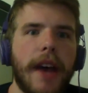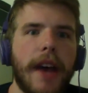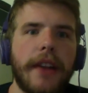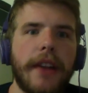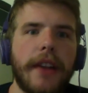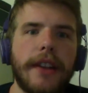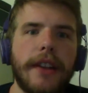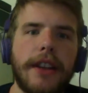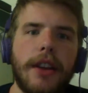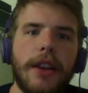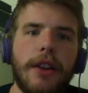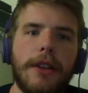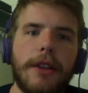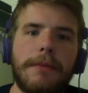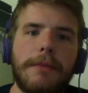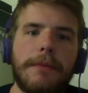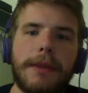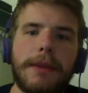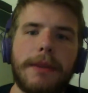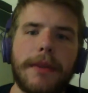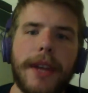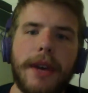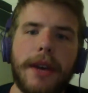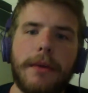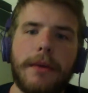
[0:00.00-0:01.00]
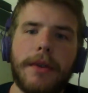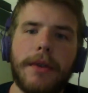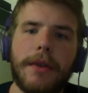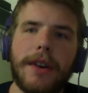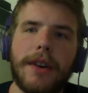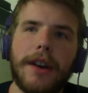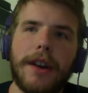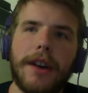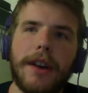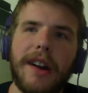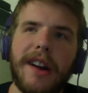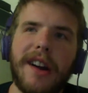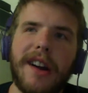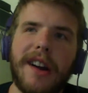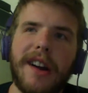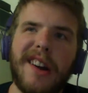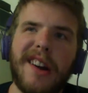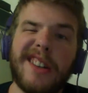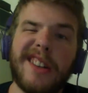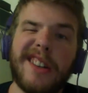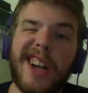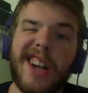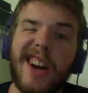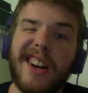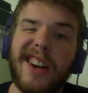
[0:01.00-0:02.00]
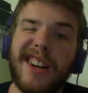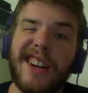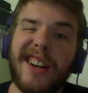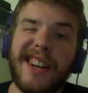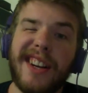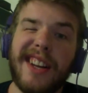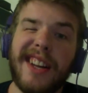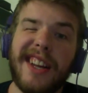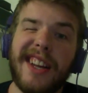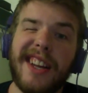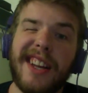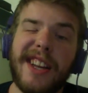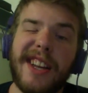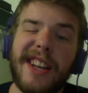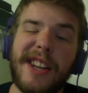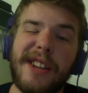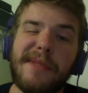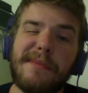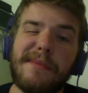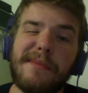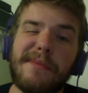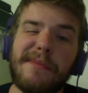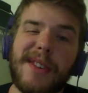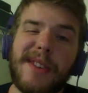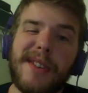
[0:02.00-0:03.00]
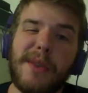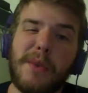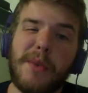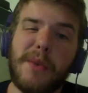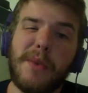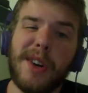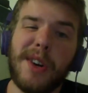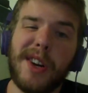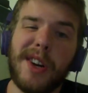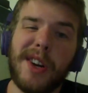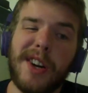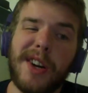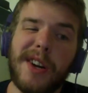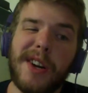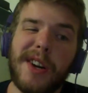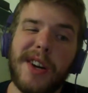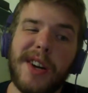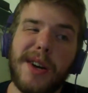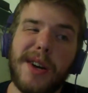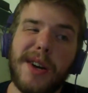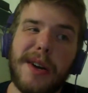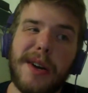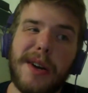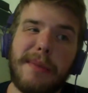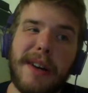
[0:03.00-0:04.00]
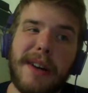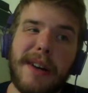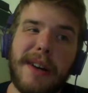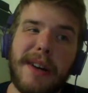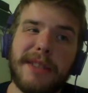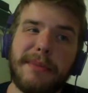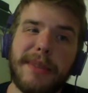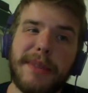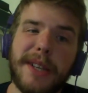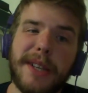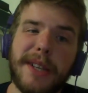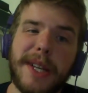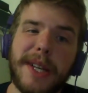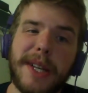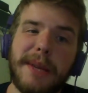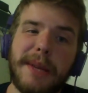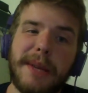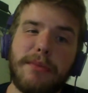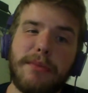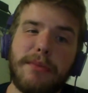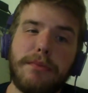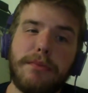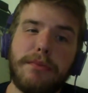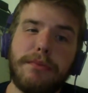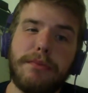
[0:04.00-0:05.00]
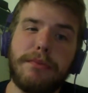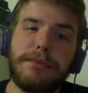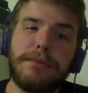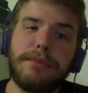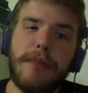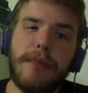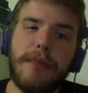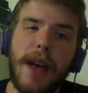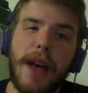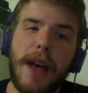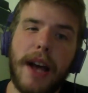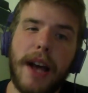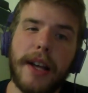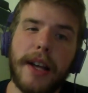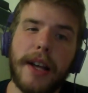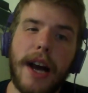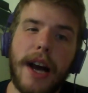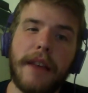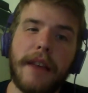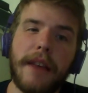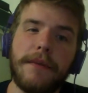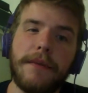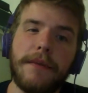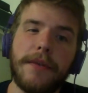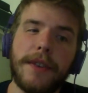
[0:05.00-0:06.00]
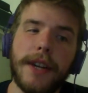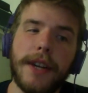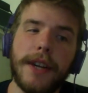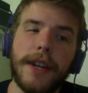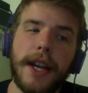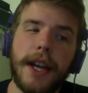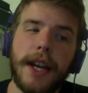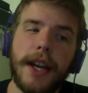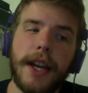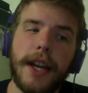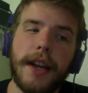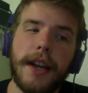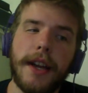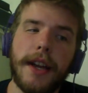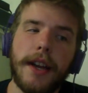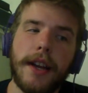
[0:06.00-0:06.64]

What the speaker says: I think the only people that were targeting him were possibly Godfrey.